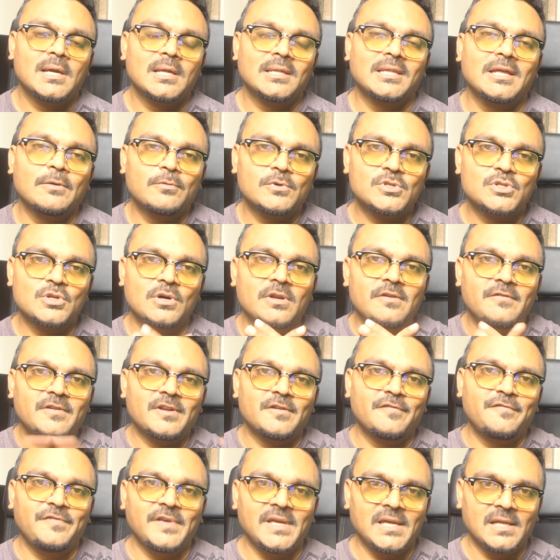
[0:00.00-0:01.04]
there was not even
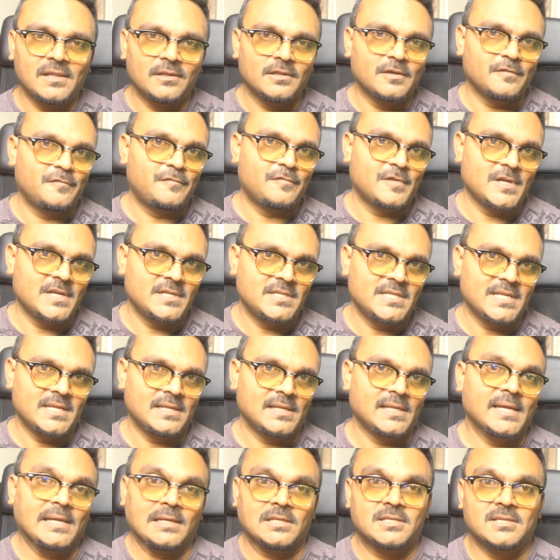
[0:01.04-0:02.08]
a field of front
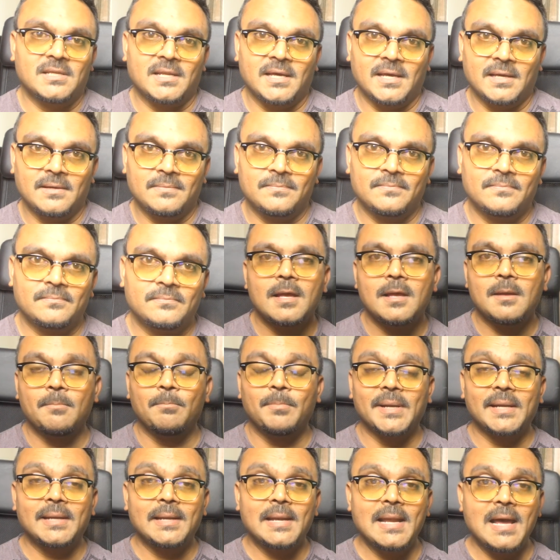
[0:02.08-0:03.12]
end like today.
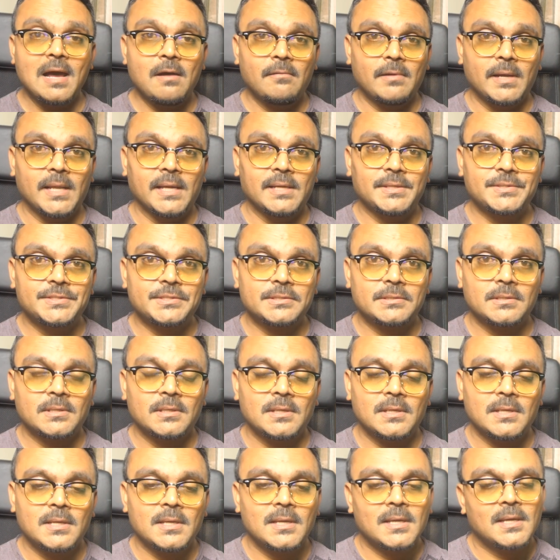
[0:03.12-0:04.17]
But nowadays,
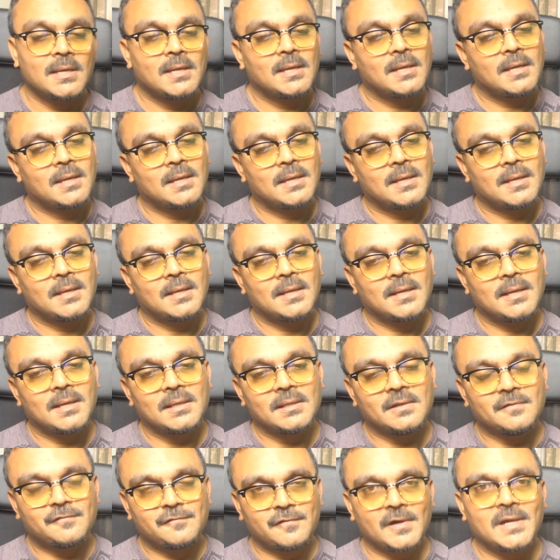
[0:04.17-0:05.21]

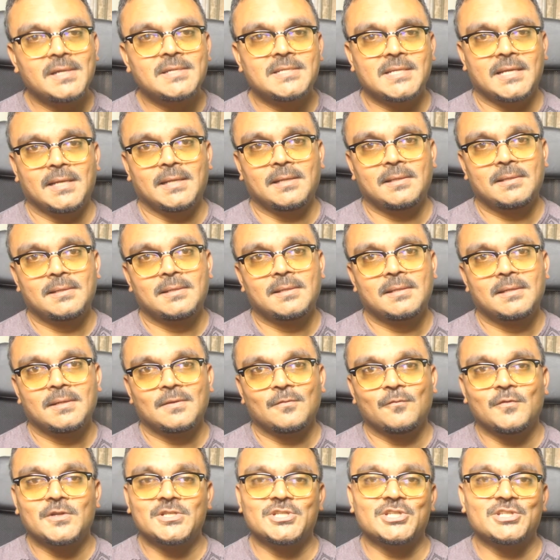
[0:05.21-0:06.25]
the front end,
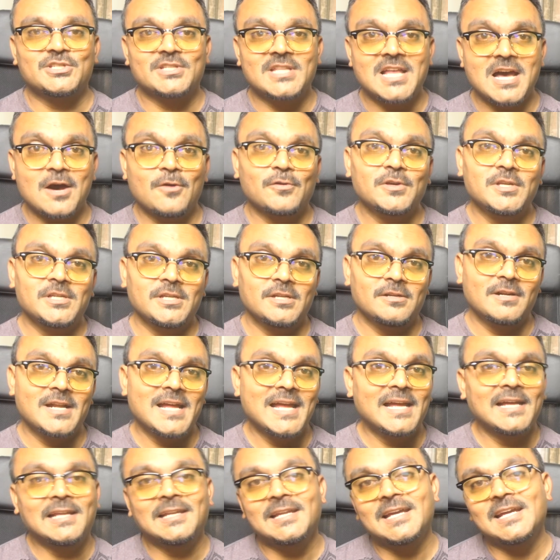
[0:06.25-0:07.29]
which is now here,
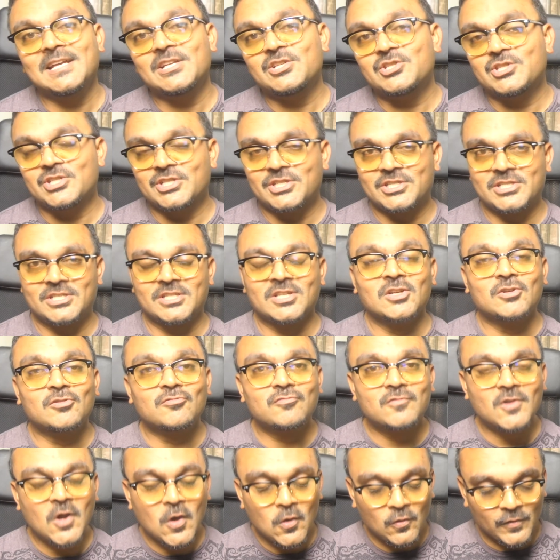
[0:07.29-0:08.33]
and it's just
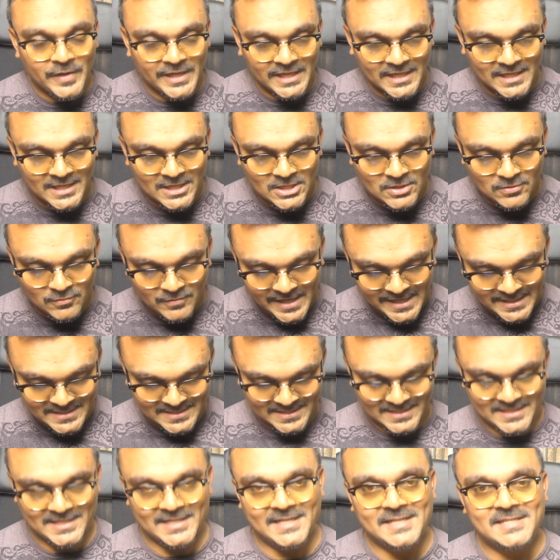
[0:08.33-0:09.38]
growing
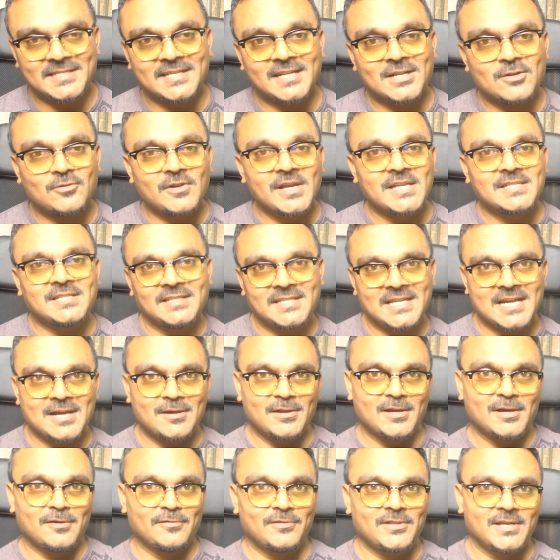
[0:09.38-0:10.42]
crazily. It's a crazy
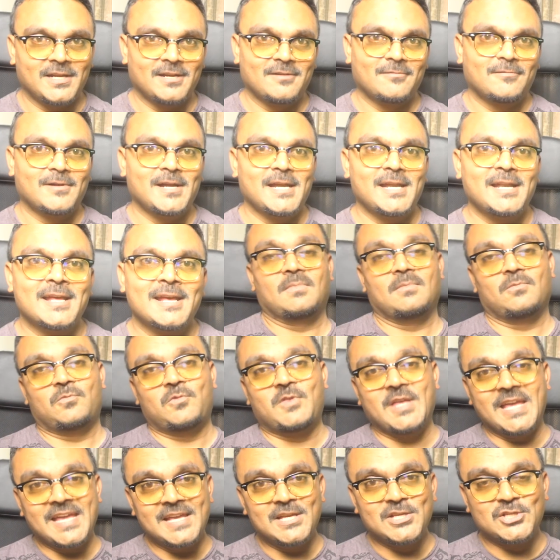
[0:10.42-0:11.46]
town out there, right?
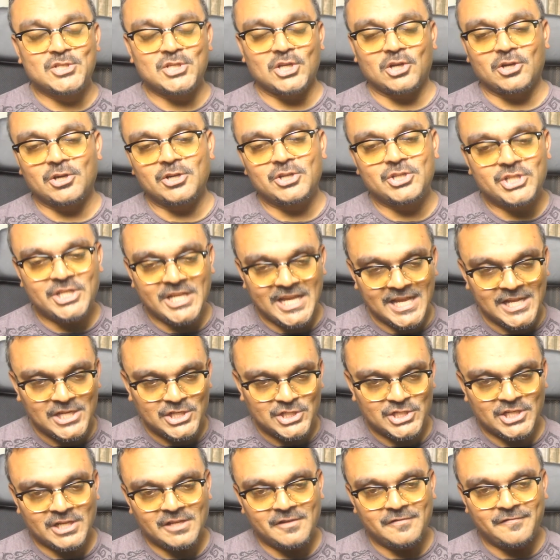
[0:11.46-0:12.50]
Things are
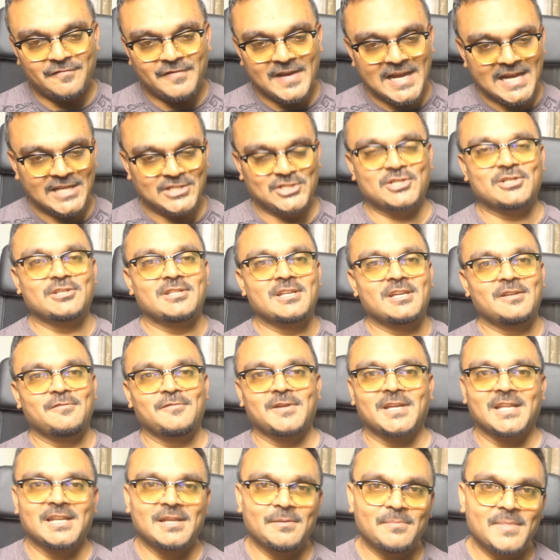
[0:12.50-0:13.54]
changing faster than
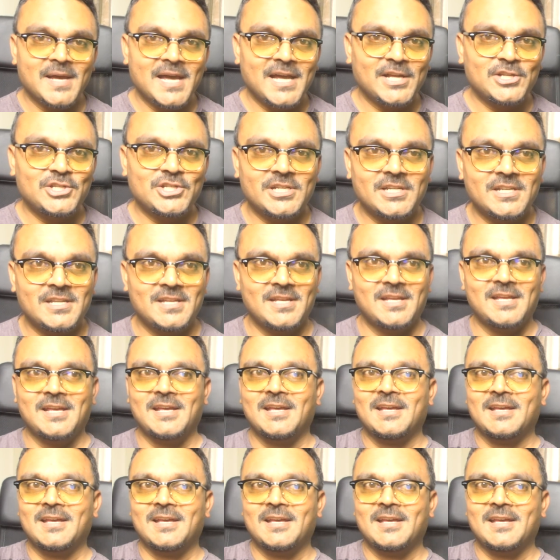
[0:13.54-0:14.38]
we can imagine.